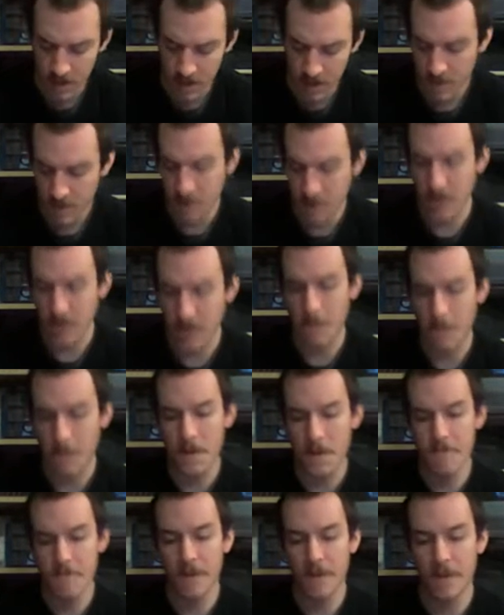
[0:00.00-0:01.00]
This is
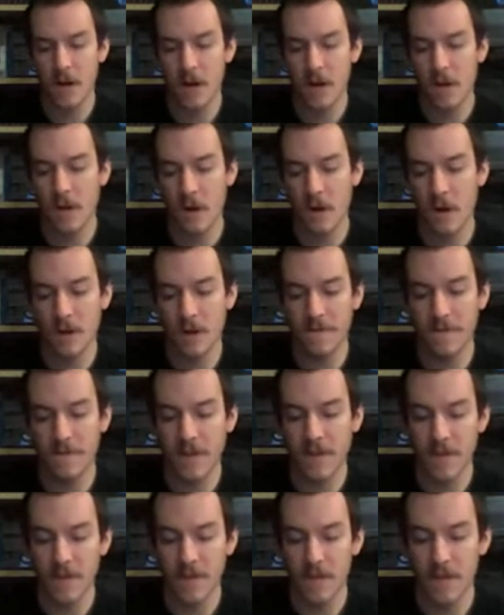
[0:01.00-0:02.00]
Pinball Hall of
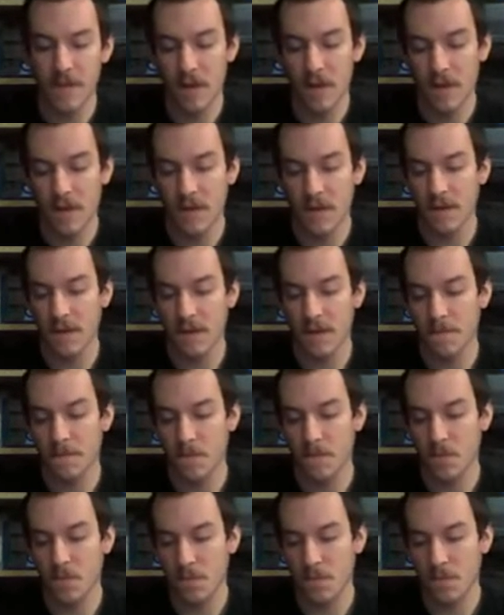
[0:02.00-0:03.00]
Fame, the
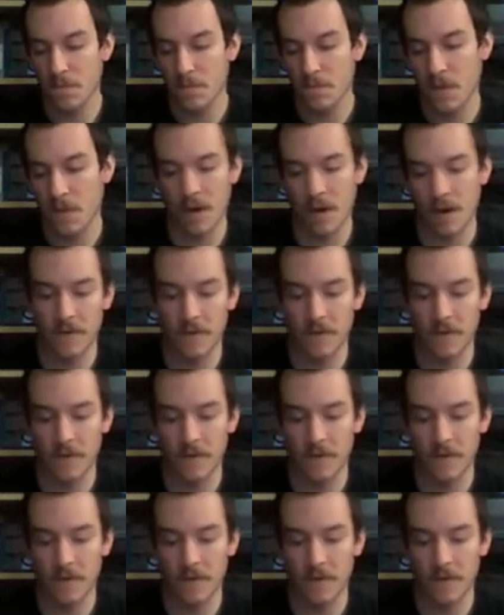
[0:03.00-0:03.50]
I don't know,